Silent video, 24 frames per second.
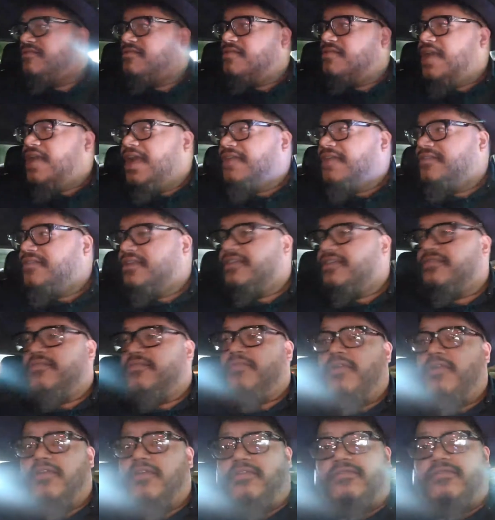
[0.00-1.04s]
to
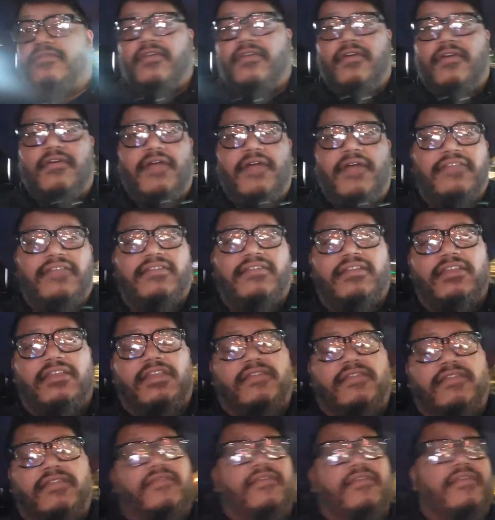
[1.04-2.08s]
get to work, so I had
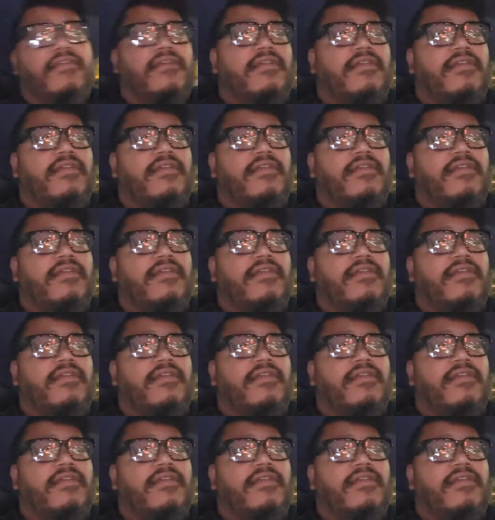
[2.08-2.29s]
to leave.